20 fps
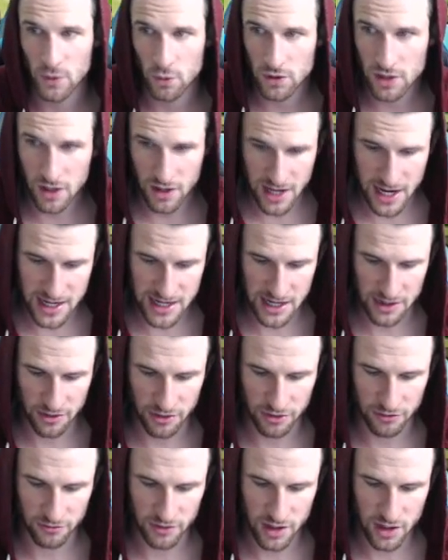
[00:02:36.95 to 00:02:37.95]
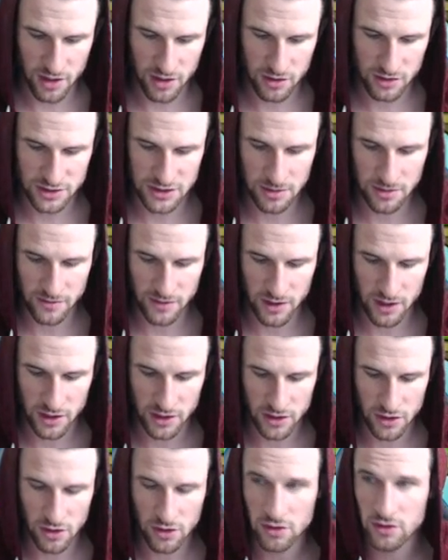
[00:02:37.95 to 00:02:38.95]
we'll go ahead and throw some of our
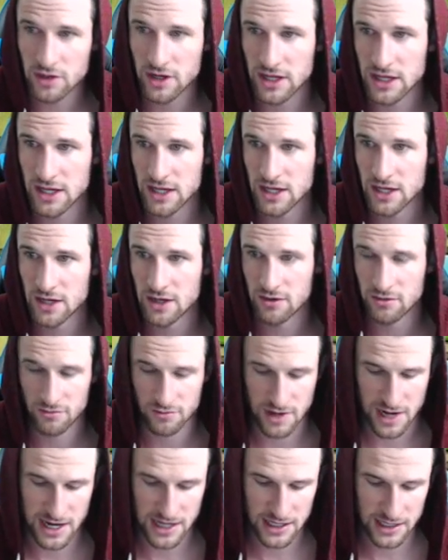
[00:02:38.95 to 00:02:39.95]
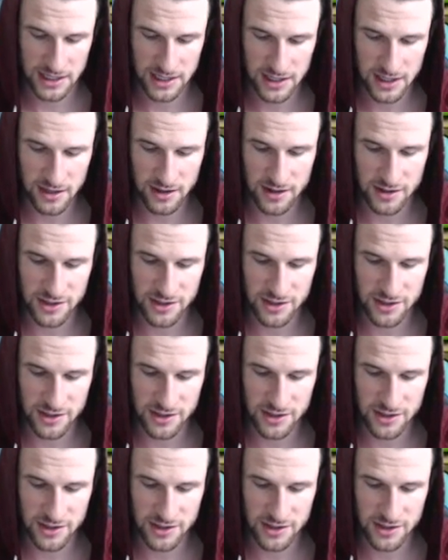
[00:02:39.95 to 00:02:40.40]
gold in right here.